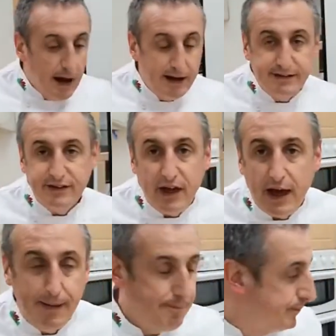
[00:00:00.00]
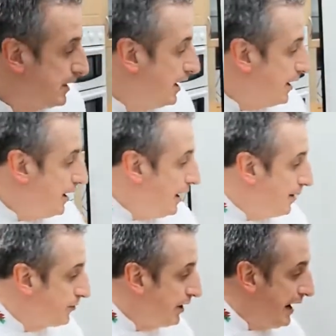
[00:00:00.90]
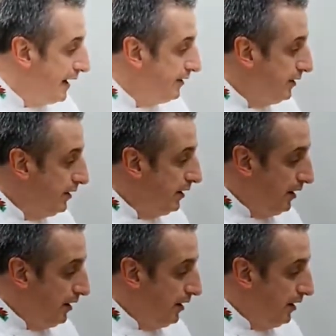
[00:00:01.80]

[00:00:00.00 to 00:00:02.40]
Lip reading: And into there, I'm going to add